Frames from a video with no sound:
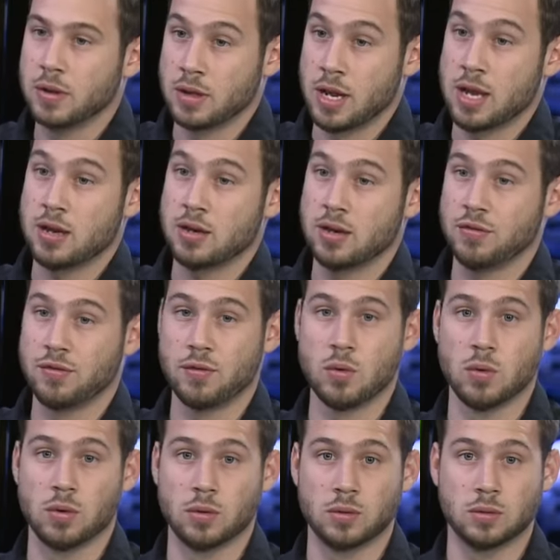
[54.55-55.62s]
in handy
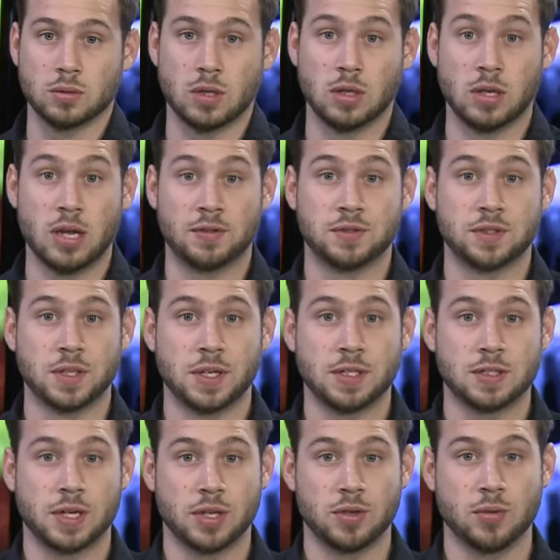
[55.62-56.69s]
for a lot of
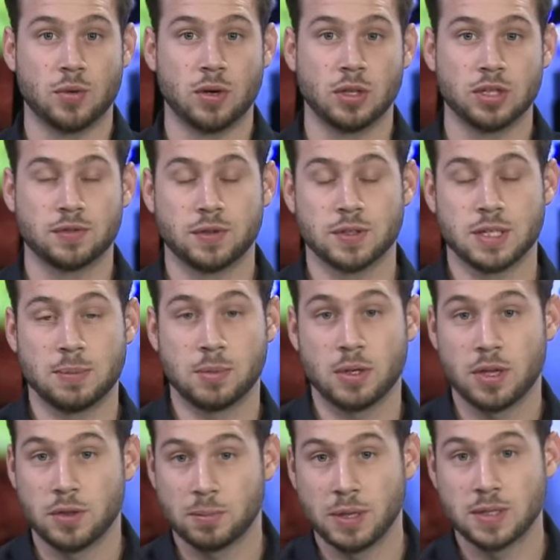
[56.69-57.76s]
cities like New Orleans, for example, and
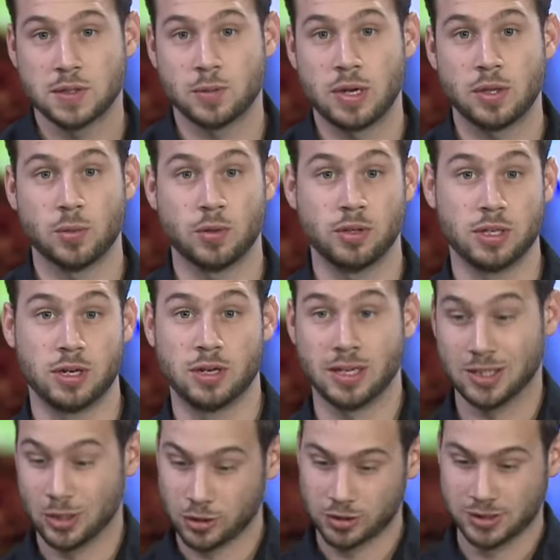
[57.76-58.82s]
other places around the world that are like
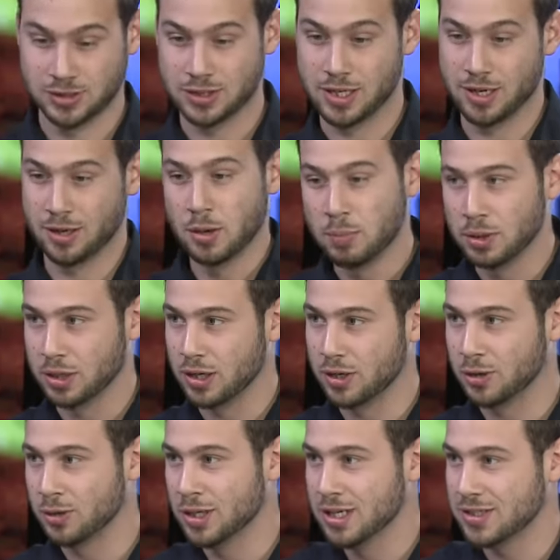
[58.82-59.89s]
literally sitting
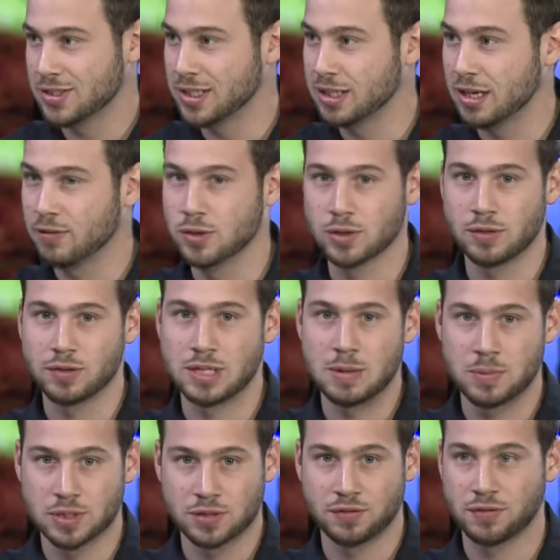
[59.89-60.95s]
below sea level. So every time
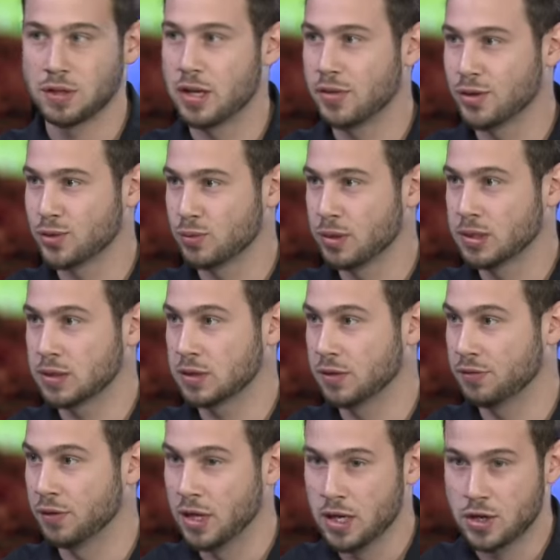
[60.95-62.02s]
there's a flood, there's risks
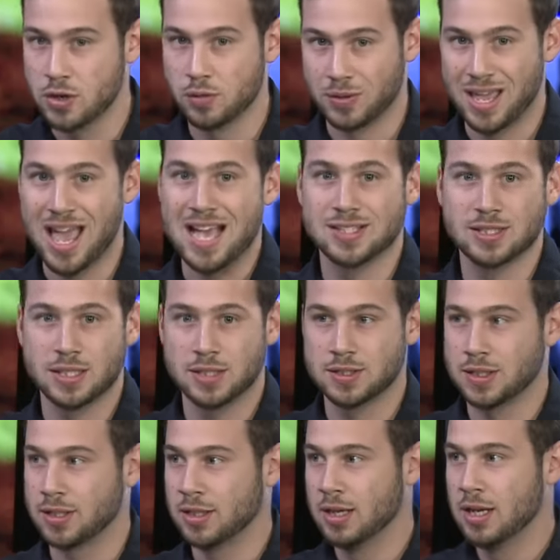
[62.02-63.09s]
of, you know, caskets
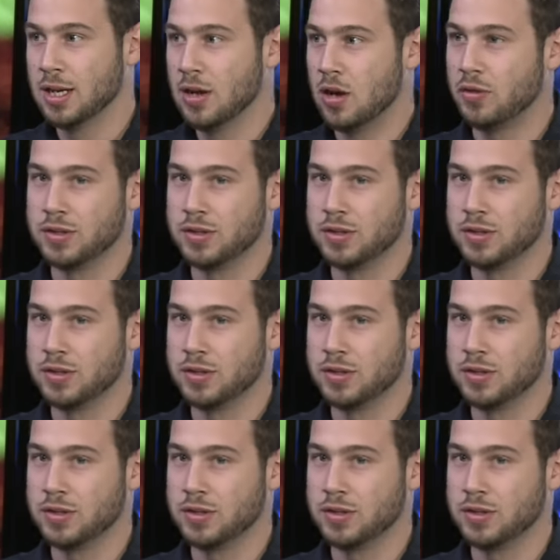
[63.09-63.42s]
and all